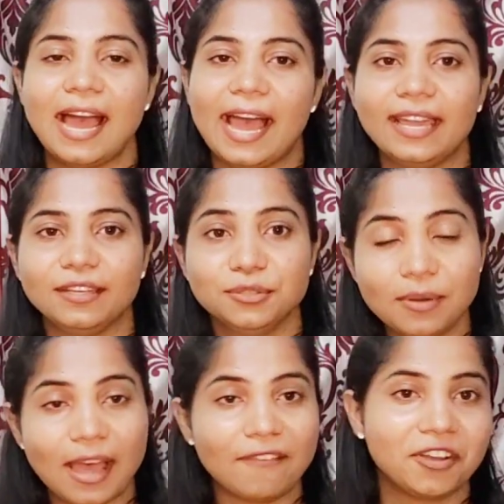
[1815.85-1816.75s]
I do
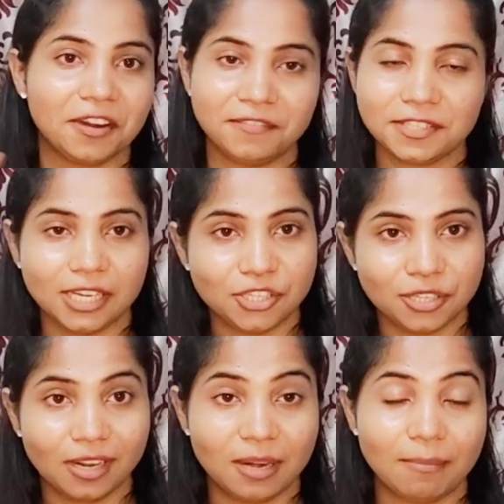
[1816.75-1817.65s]
have
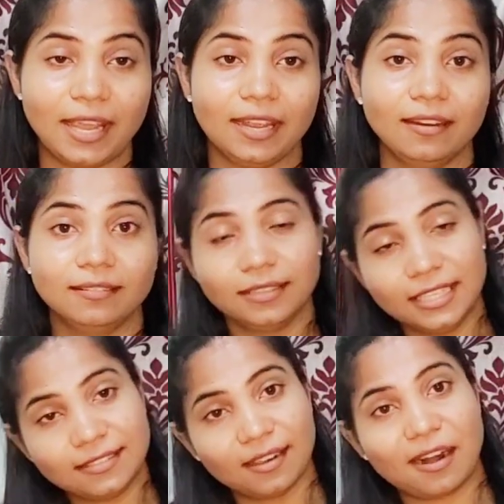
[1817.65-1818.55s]
conversation in my
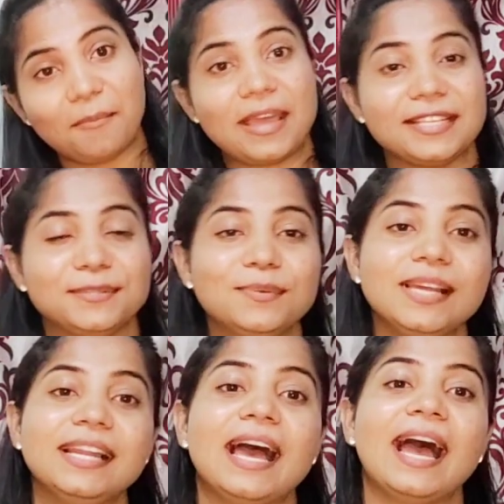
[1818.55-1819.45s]
Instagram as well.